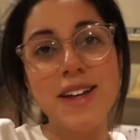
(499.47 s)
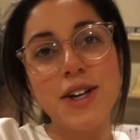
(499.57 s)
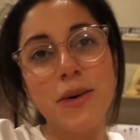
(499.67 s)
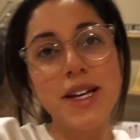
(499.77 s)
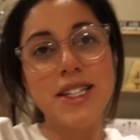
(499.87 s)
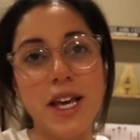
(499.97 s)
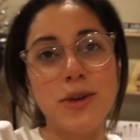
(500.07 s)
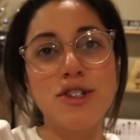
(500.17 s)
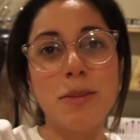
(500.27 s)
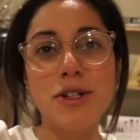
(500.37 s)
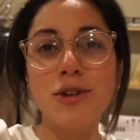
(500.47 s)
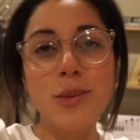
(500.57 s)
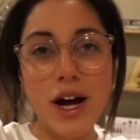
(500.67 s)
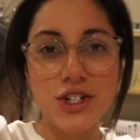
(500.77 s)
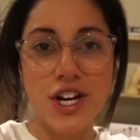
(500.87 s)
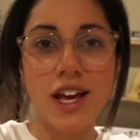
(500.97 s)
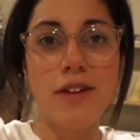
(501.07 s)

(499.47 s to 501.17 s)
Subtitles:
As always, thank you so much for watching.